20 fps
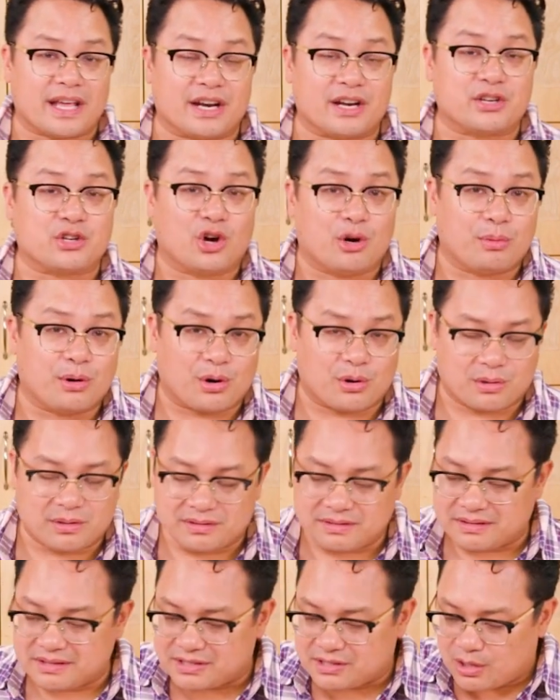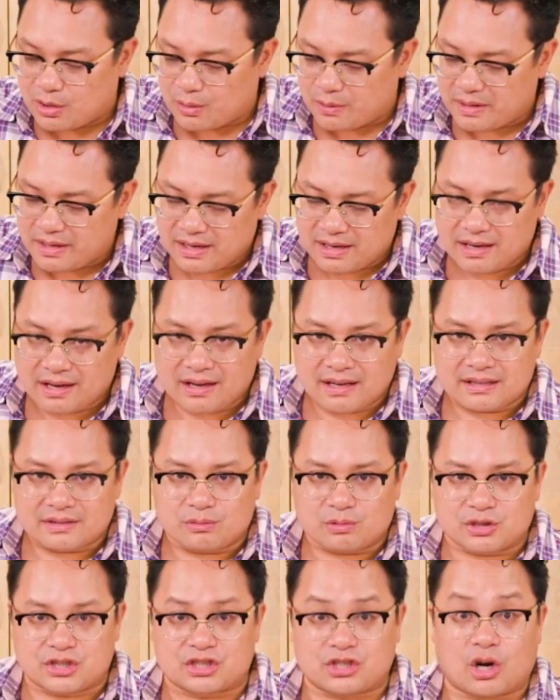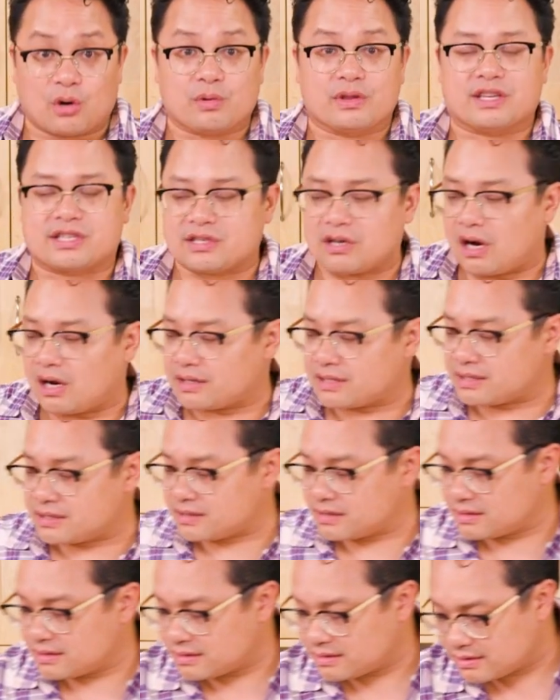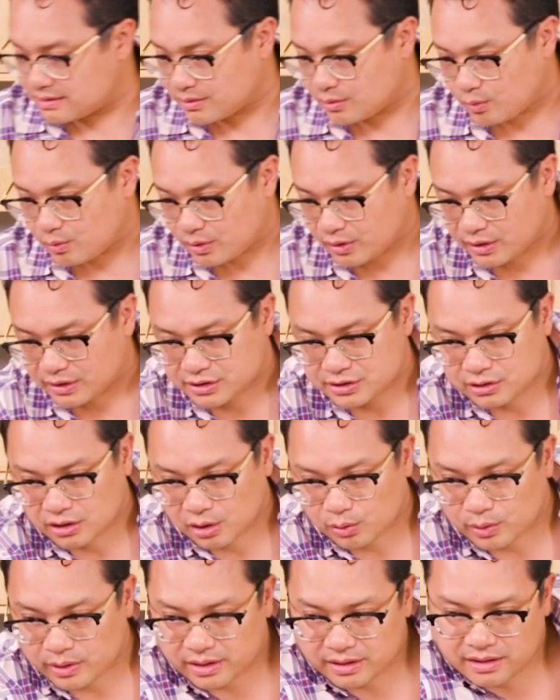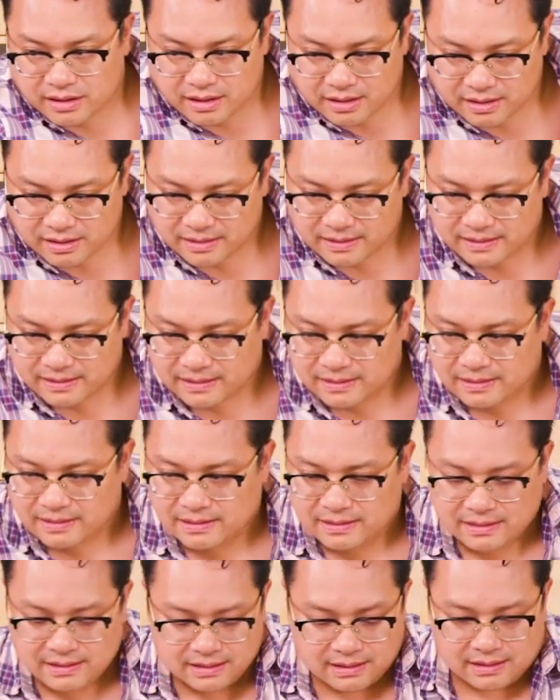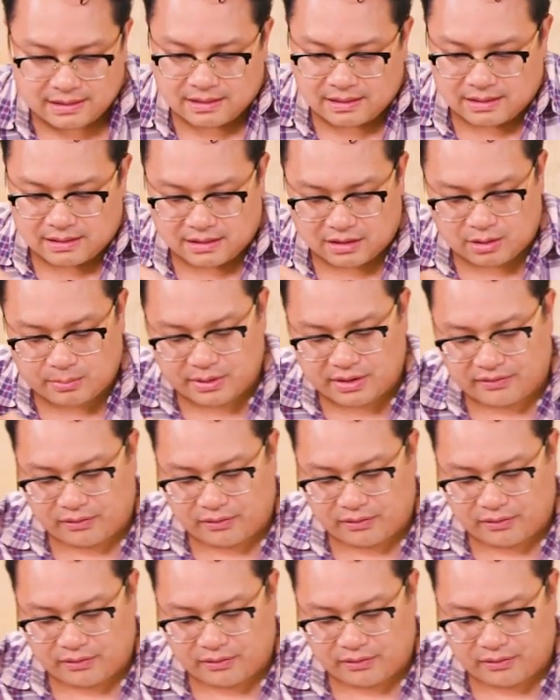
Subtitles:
an adobo. So we'll start with the sauce. We're gonna start with a little bit